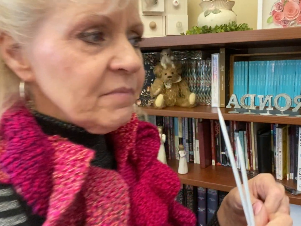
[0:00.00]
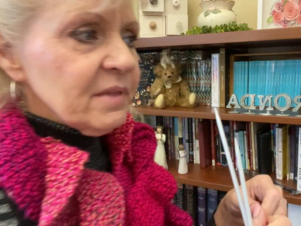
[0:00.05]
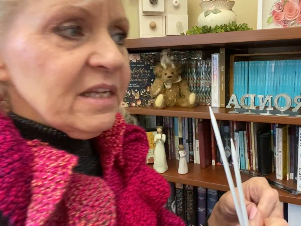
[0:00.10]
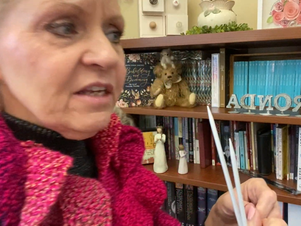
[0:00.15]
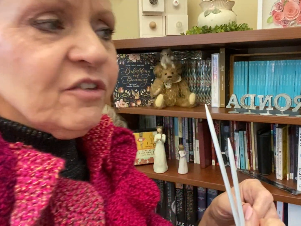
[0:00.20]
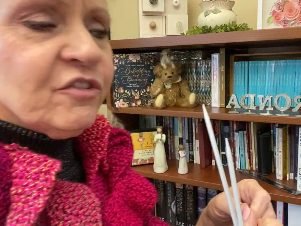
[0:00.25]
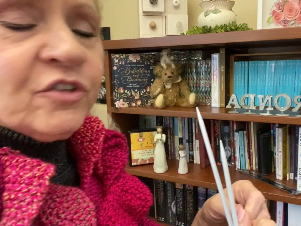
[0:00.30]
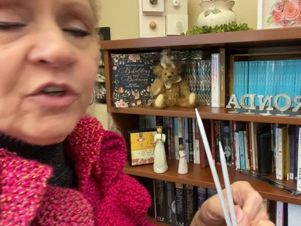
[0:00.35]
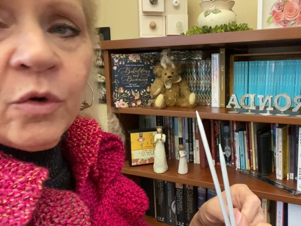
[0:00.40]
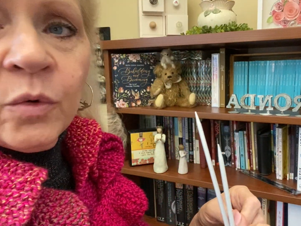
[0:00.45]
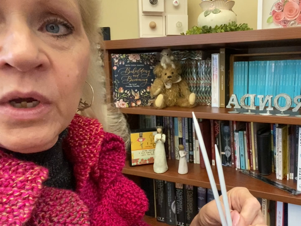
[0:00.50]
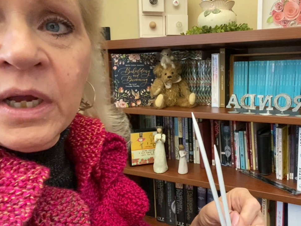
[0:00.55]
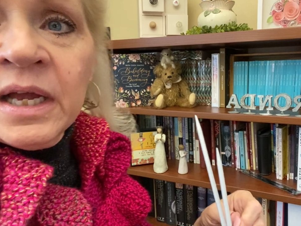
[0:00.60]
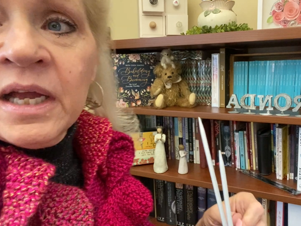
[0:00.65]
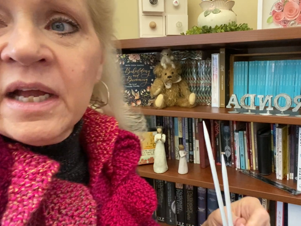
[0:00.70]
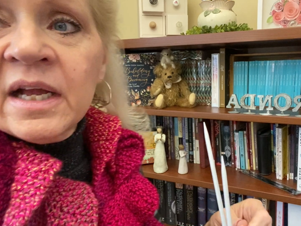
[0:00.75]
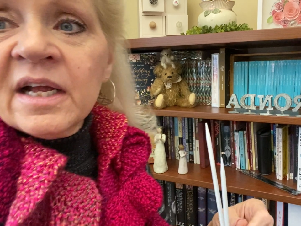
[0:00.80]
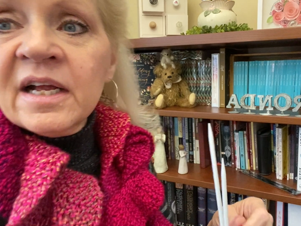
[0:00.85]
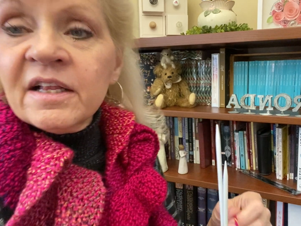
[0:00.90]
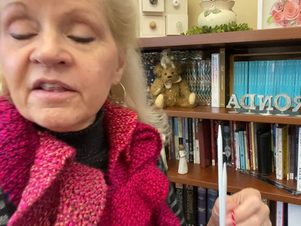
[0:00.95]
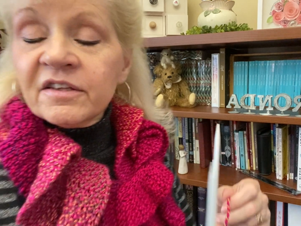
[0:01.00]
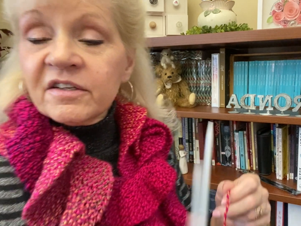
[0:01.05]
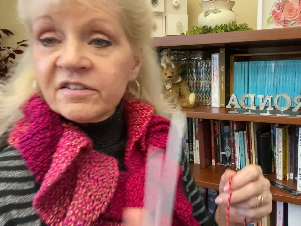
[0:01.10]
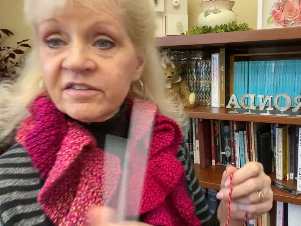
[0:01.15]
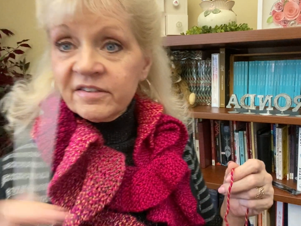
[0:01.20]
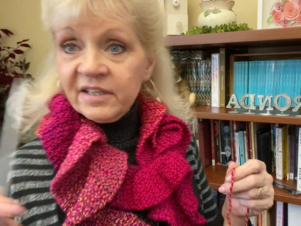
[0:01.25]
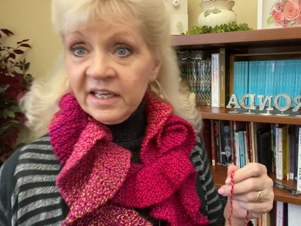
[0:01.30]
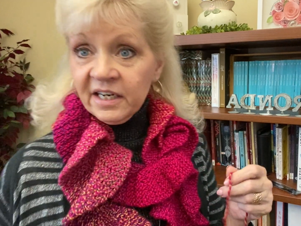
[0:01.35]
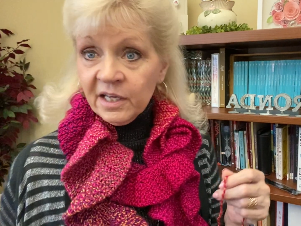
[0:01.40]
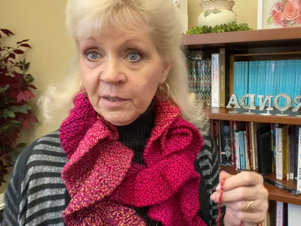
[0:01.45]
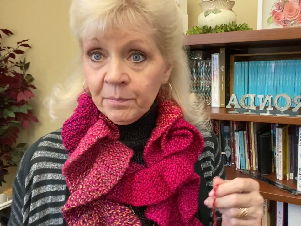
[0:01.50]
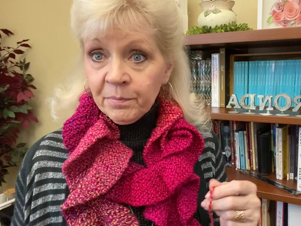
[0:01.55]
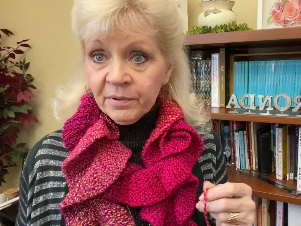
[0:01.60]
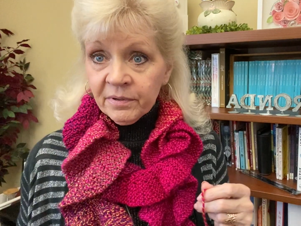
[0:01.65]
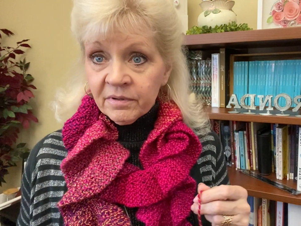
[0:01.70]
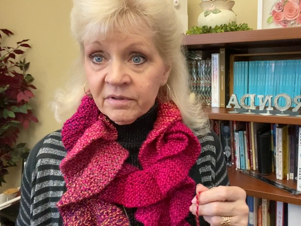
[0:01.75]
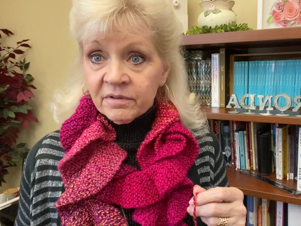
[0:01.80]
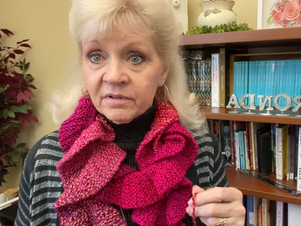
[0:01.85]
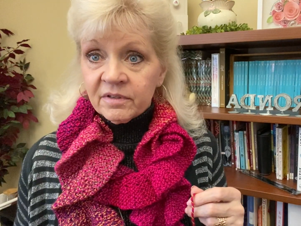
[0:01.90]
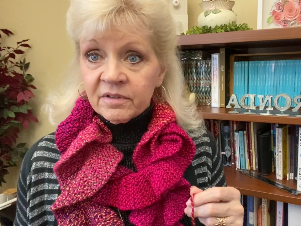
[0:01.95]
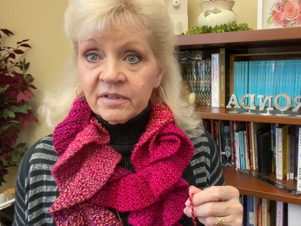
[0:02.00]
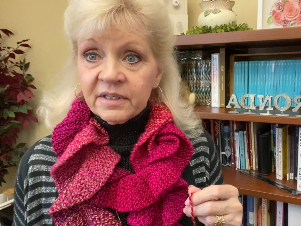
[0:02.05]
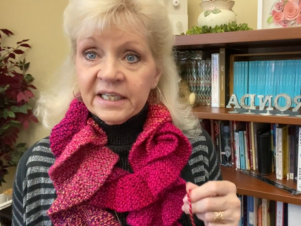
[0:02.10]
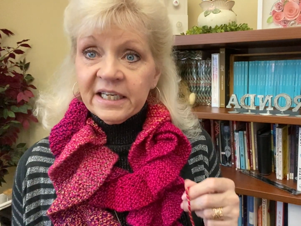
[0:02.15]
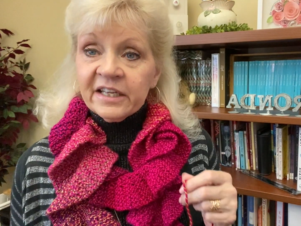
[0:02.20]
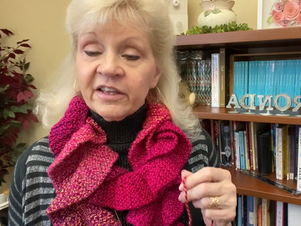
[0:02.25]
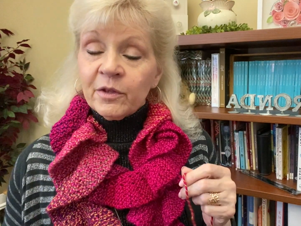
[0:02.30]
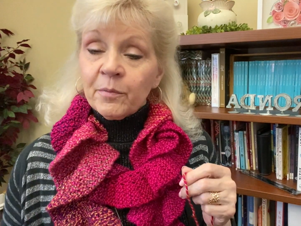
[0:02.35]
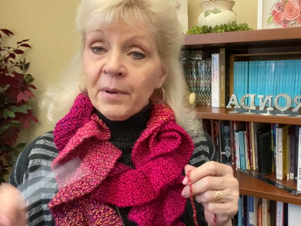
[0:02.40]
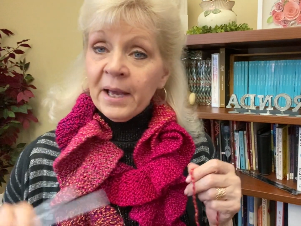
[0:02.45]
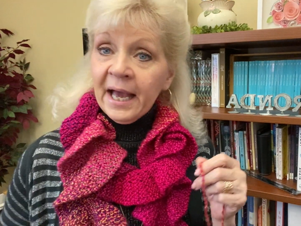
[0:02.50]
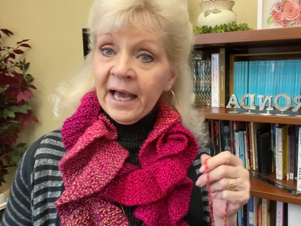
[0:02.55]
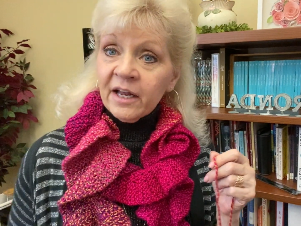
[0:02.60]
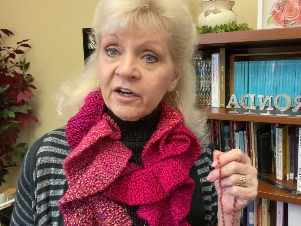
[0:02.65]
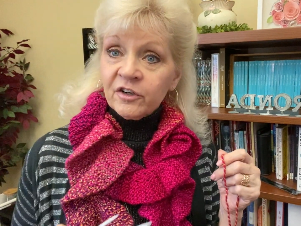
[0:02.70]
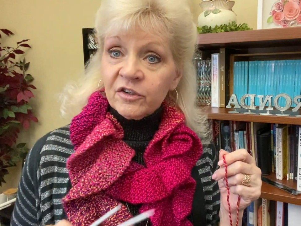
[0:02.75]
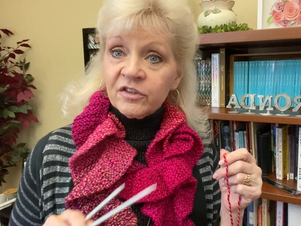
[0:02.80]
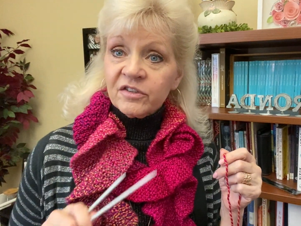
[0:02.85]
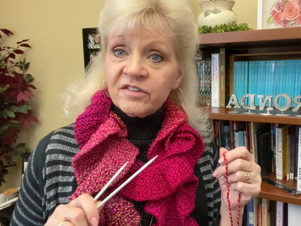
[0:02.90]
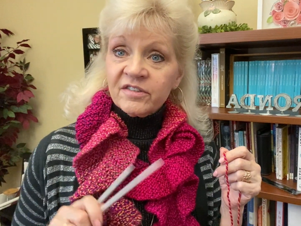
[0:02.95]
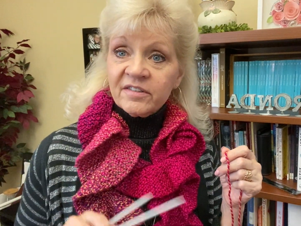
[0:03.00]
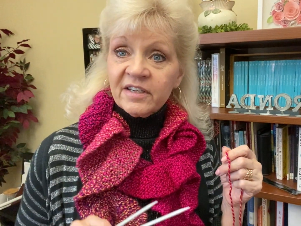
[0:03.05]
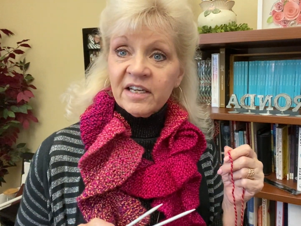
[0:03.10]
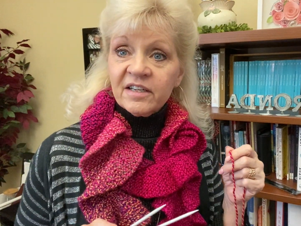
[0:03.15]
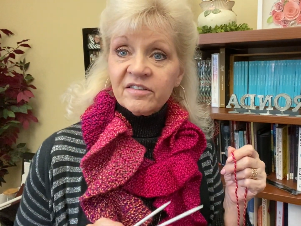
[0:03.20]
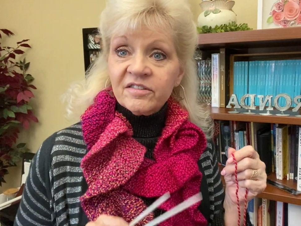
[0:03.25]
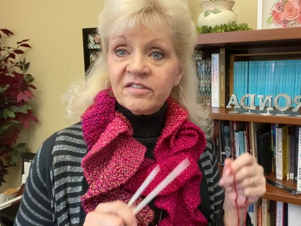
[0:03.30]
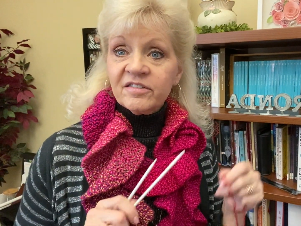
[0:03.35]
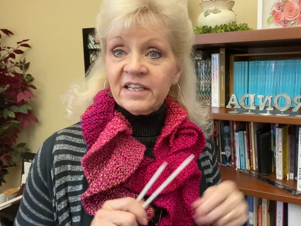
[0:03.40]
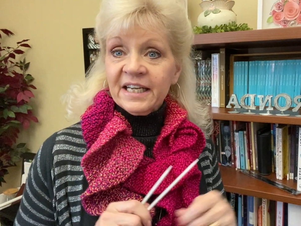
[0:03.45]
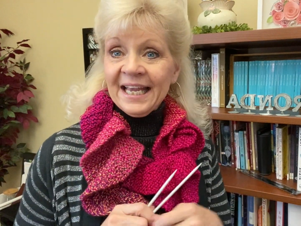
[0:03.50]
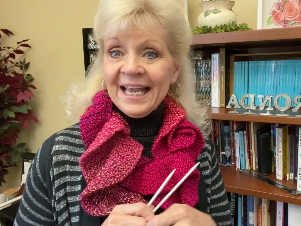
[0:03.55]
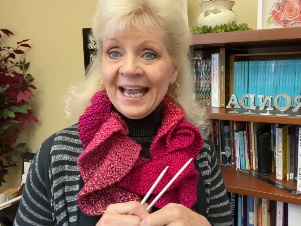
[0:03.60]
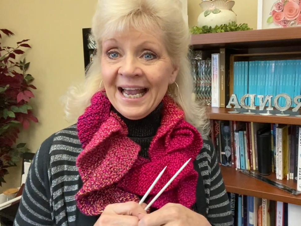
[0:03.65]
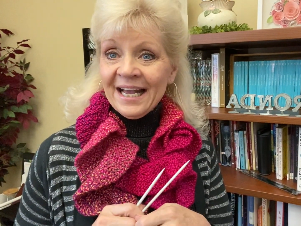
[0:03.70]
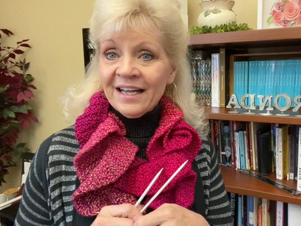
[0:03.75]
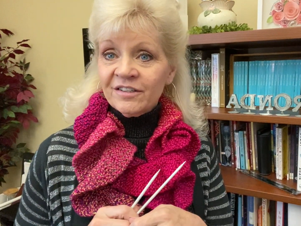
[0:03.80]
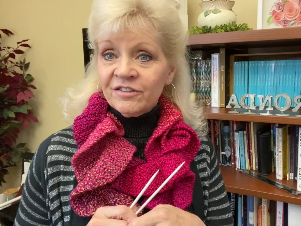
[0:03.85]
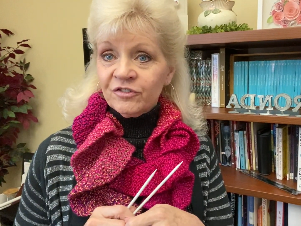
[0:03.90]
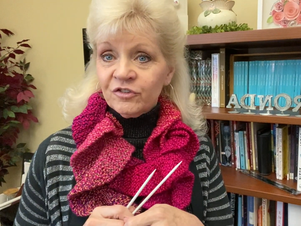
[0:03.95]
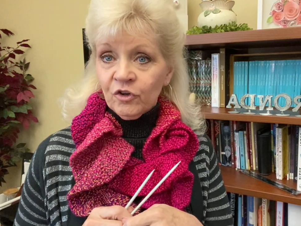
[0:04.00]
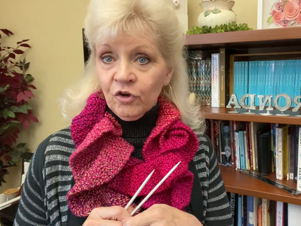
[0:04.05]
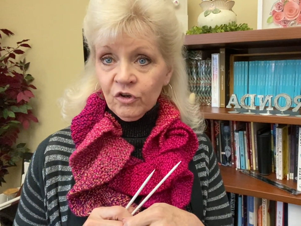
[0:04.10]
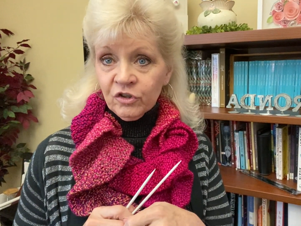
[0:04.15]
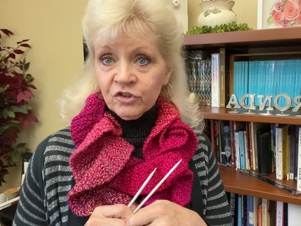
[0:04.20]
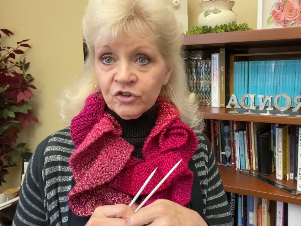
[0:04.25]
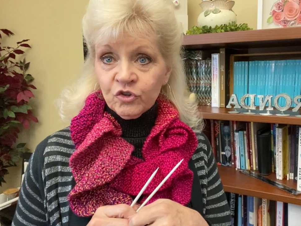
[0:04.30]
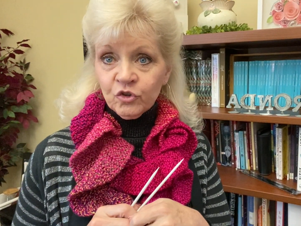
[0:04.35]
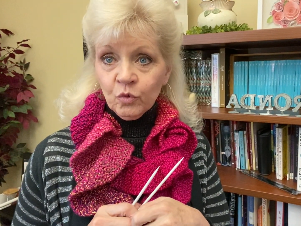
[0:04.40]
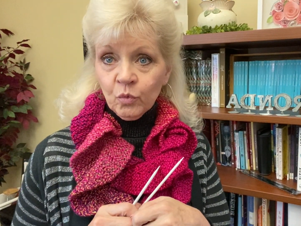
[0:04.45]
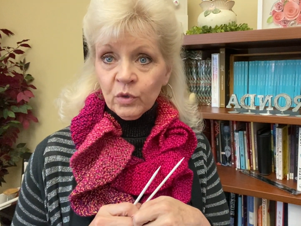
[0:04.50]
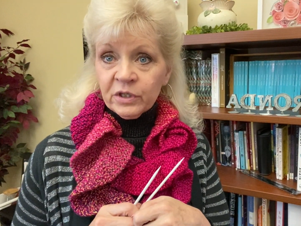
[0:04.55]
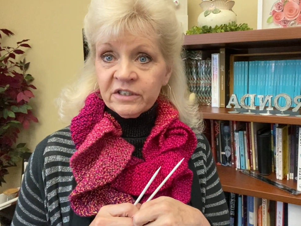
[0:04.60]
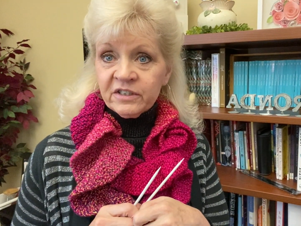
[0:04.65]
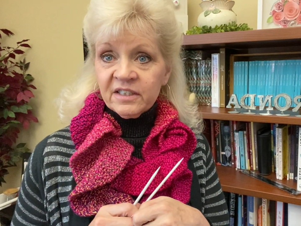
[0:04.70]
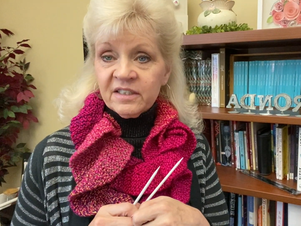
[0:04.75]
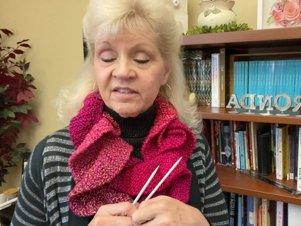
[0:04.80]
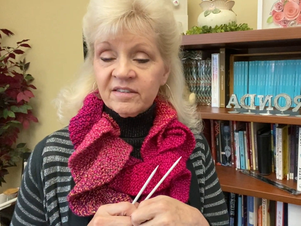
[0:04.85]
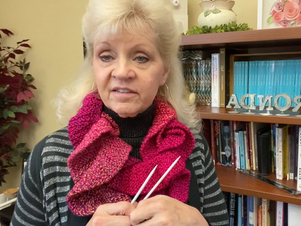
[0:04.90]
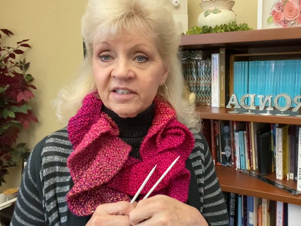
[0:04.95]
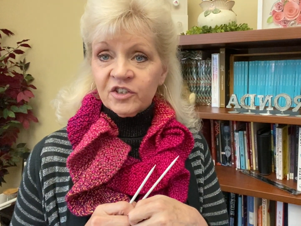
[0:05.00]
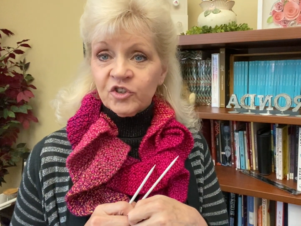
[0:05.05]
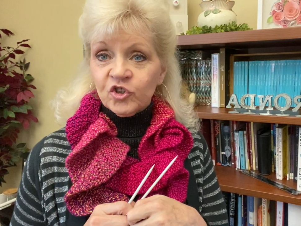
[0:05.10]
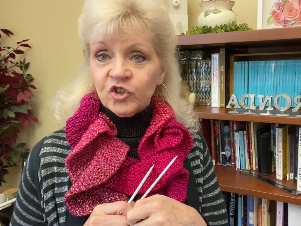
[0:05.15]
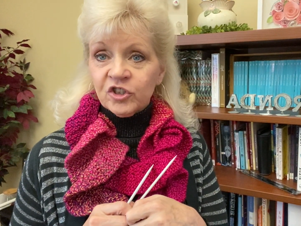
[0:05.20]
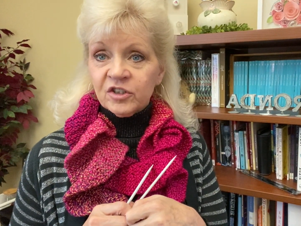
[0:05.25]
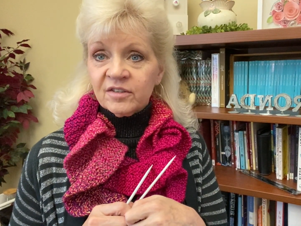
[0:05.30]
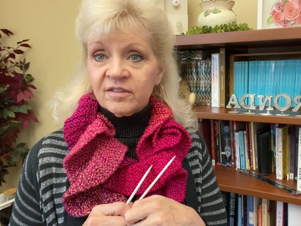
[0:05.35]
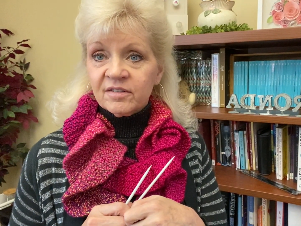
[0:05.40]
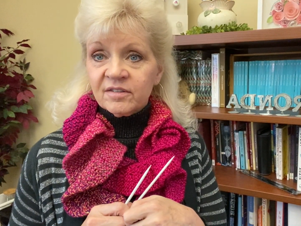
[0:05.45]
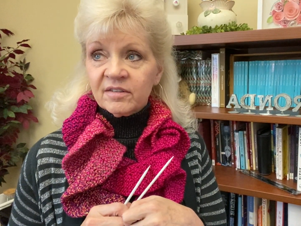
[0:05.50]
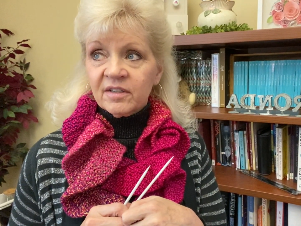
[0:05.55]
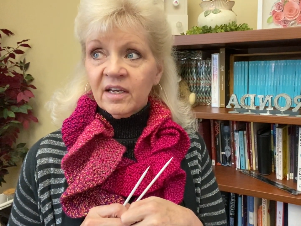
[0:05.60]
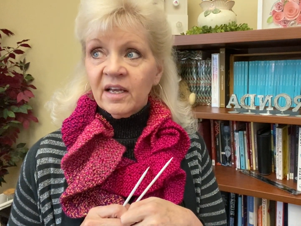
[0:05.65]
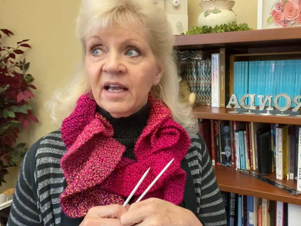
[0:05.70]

So the setup in the pattern says to cast on 20 stitches.